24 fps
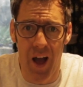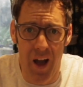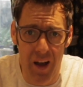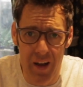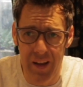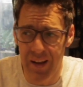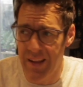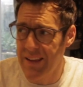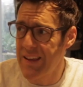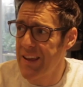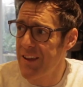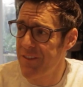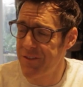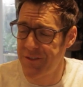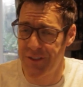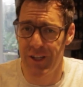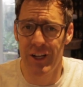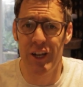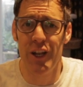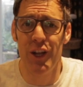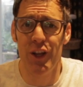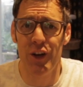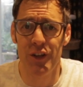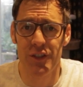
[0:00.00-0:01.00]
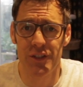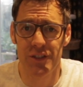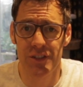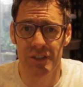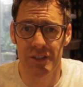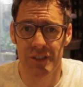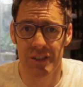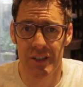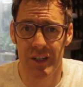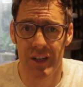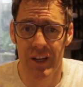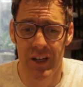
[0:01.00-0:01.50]
I'm going to give to
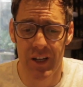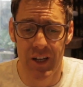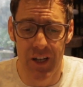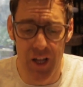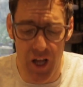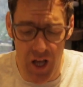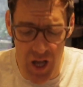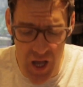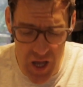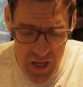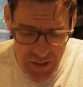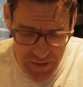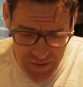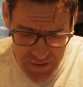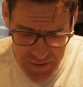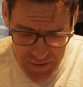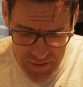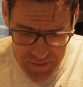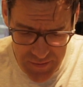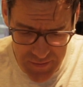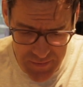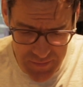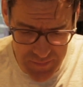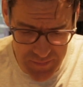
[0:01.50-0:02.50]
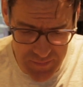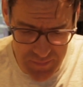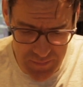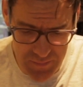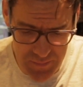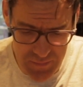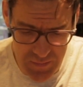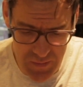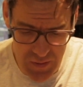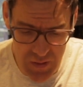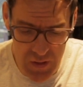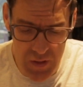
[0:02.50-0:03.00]
Loz. Loz,
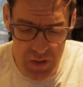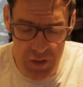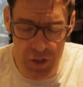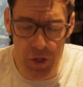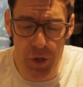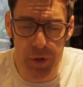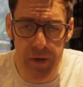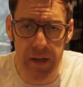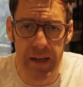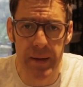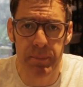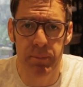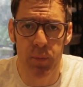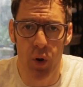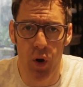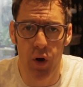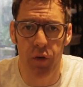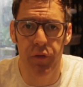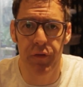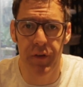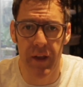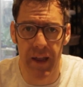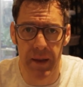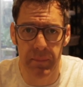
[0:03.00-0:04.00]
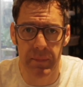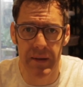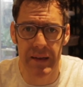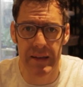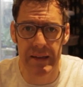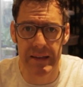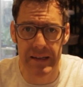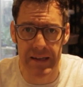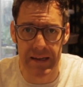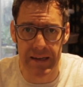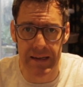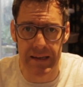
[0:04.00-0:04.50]
you need more
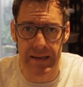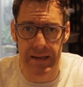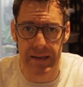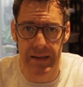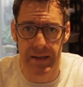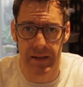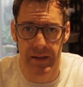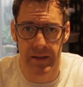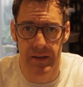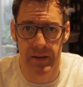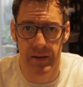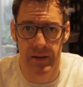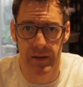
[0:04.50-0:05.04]
vitamin D,